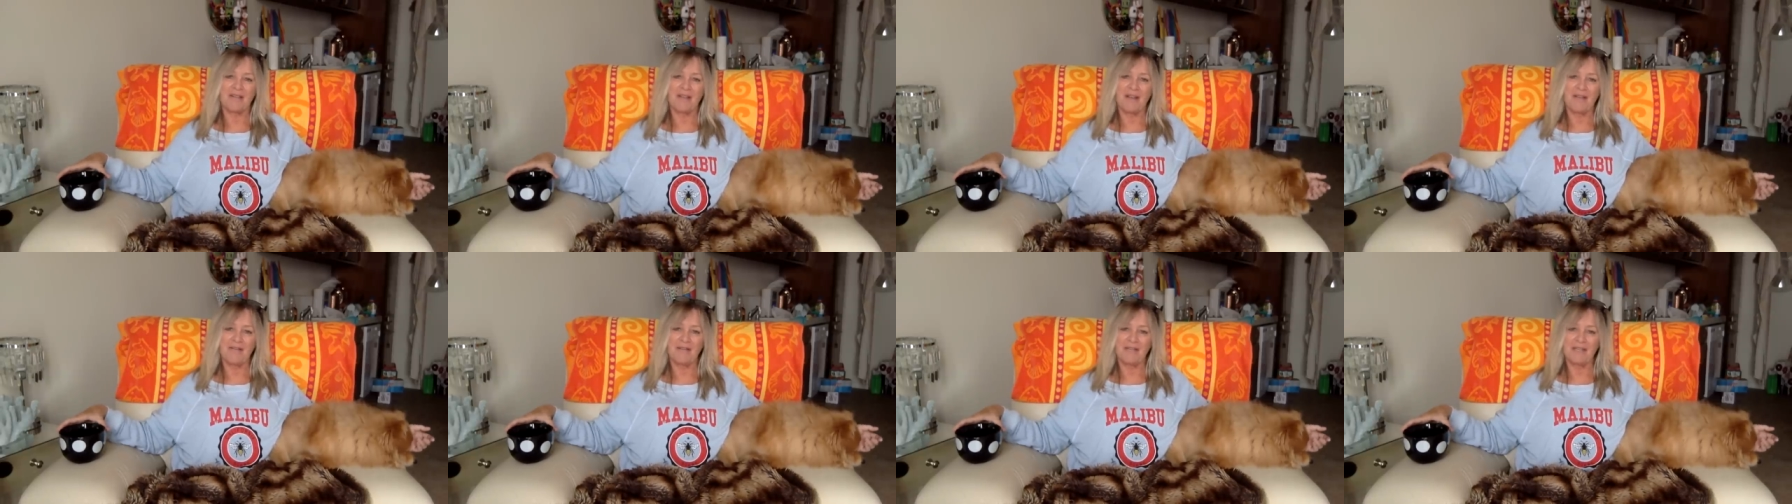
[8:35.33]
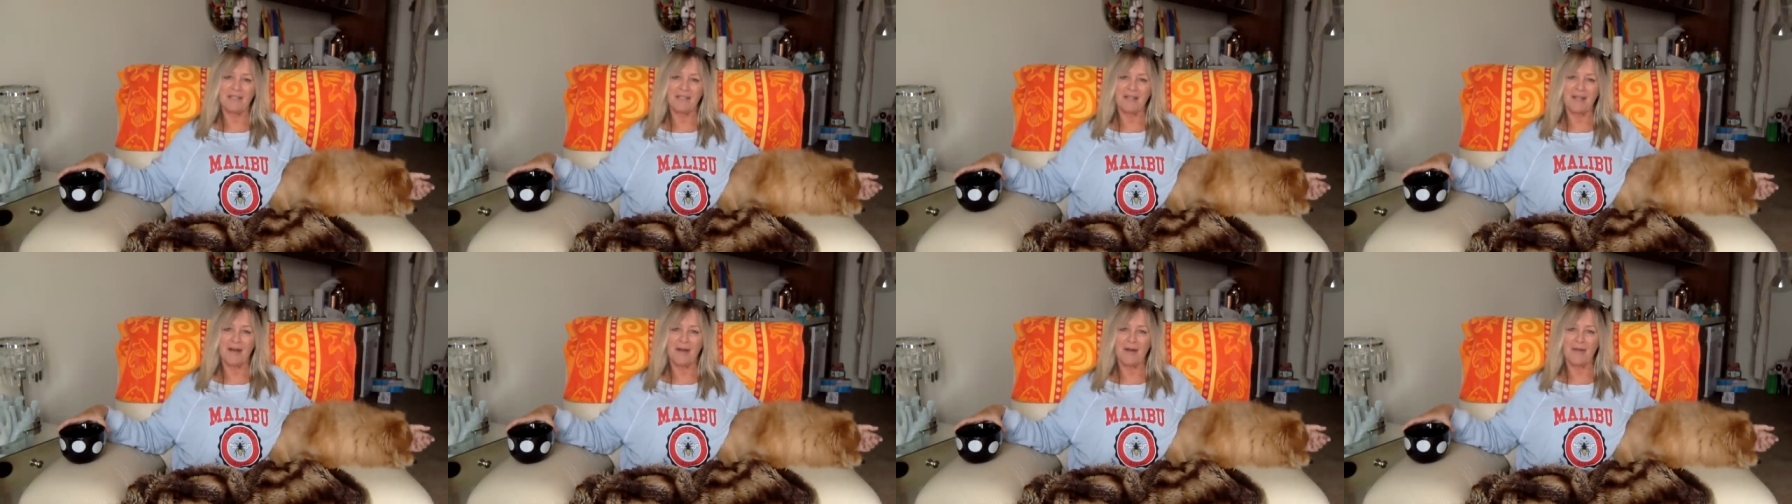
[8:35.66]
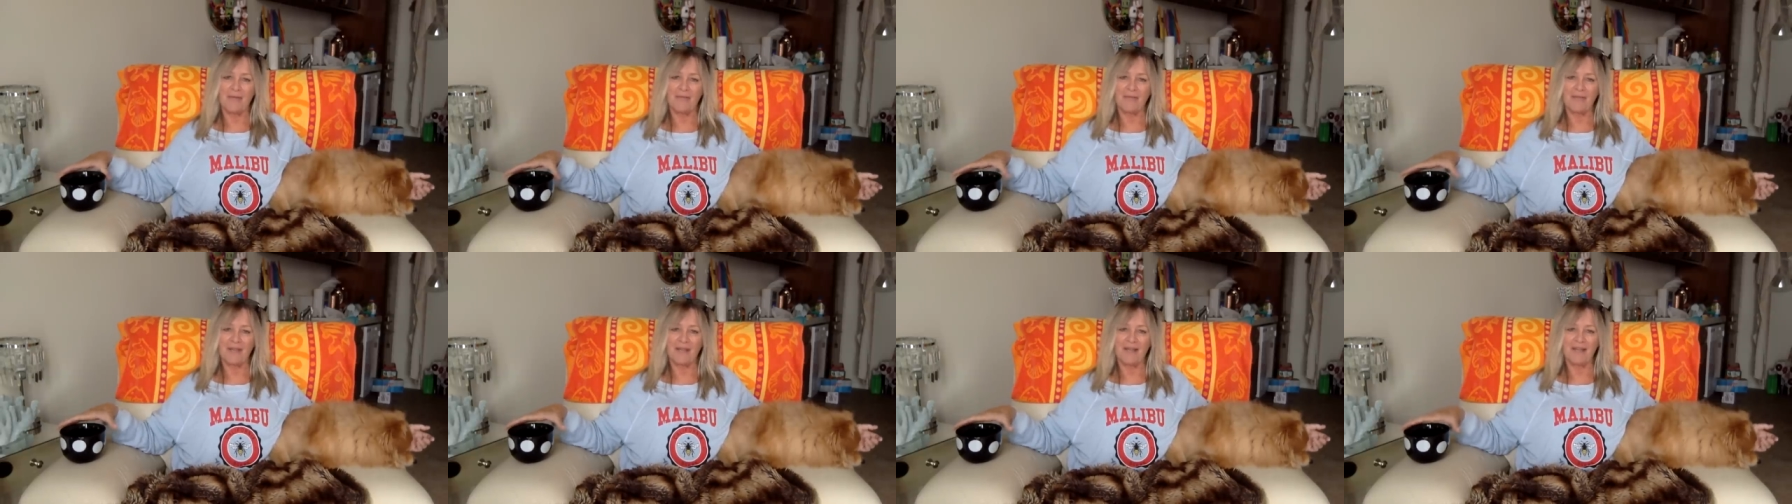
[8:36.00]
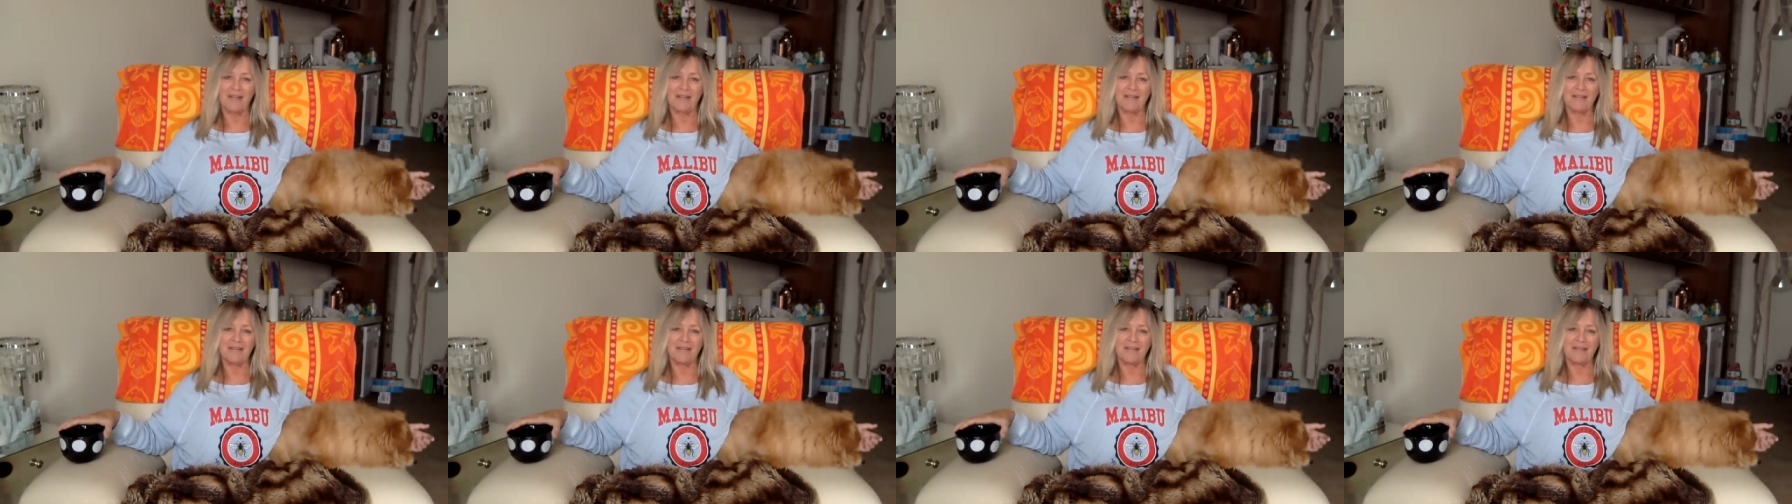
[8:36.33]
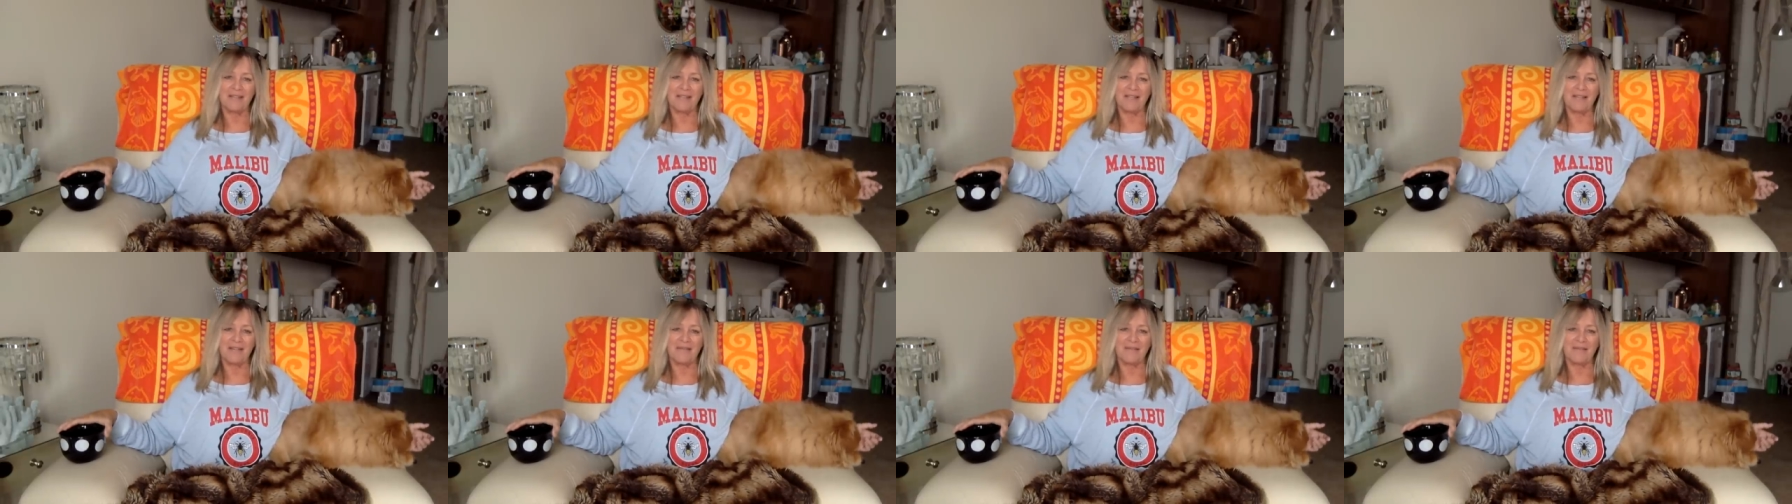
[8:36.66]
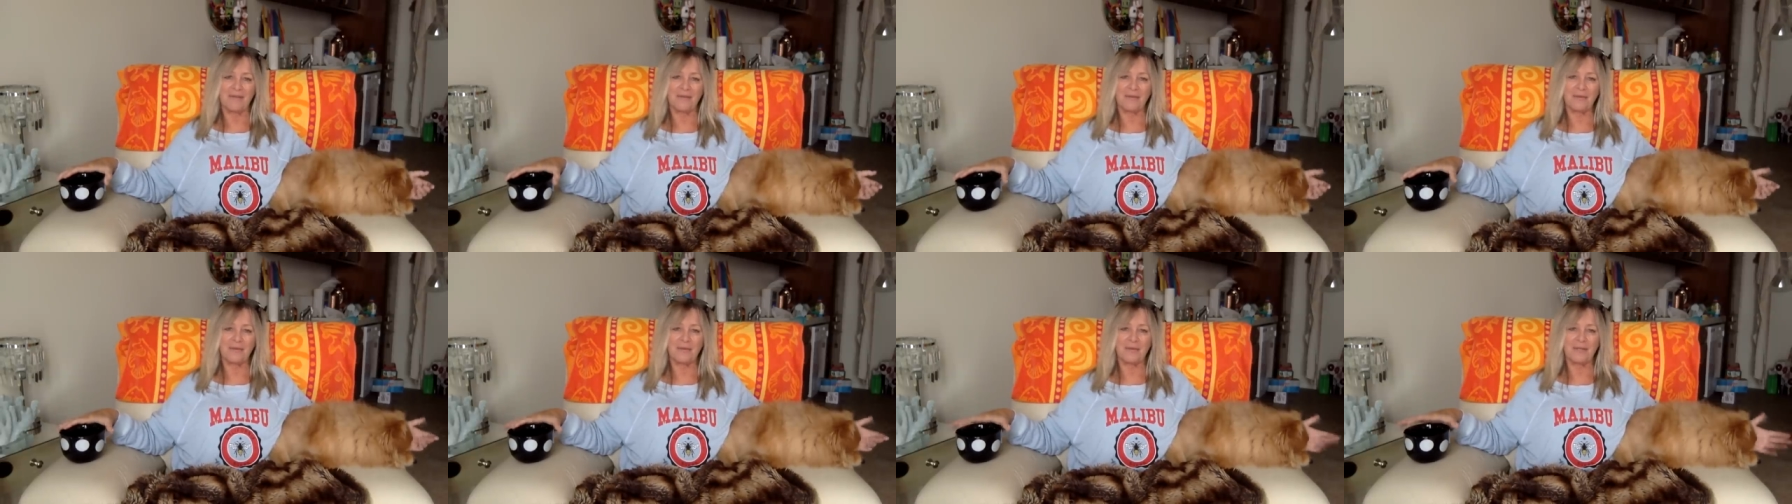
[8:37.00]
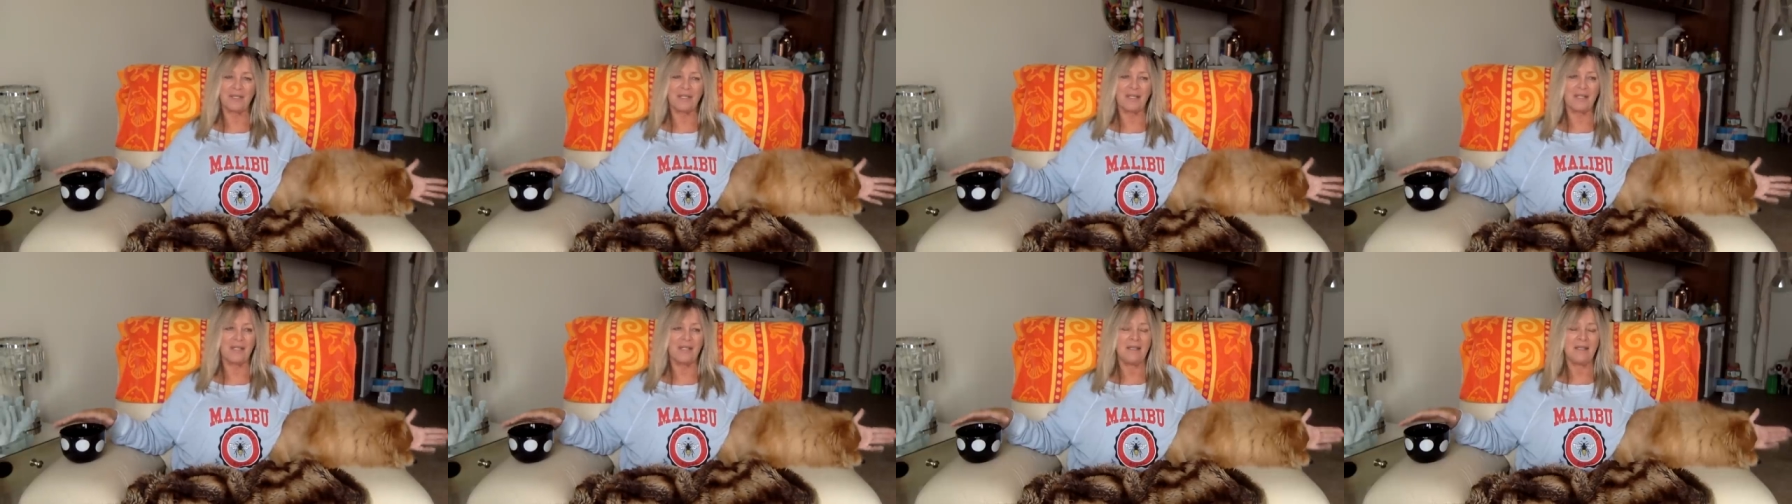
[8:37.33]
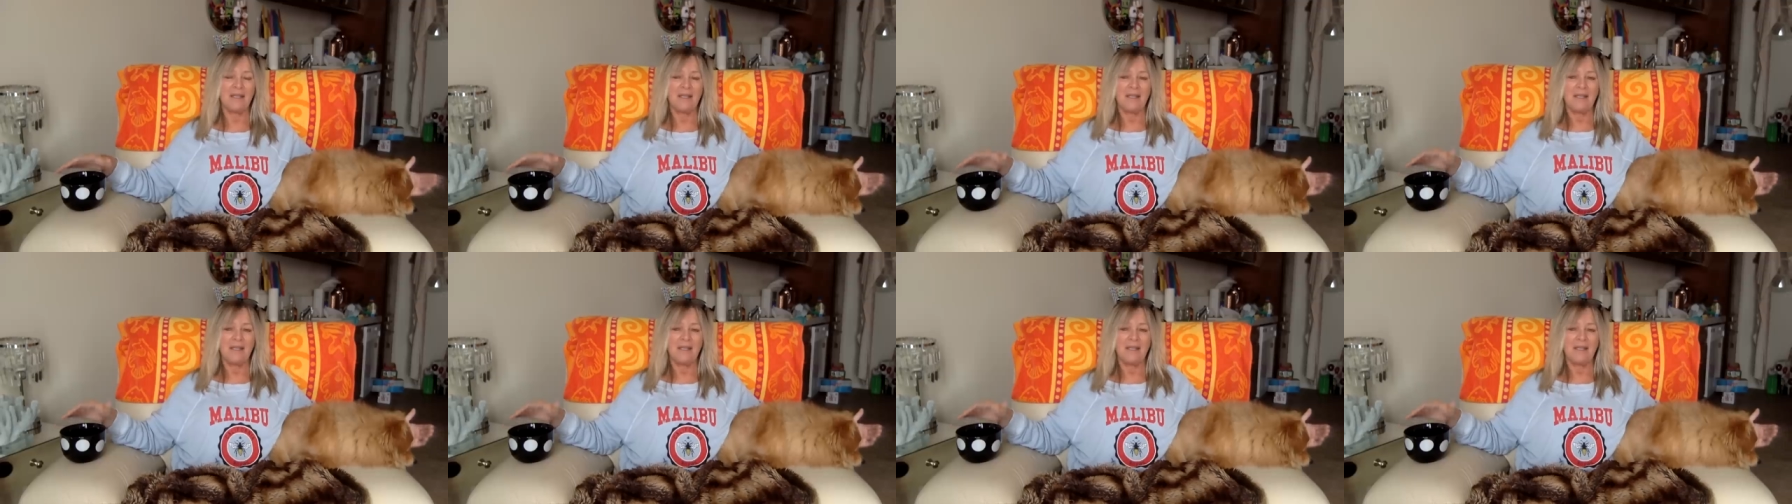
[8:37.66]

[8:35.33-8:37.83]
that video that you have three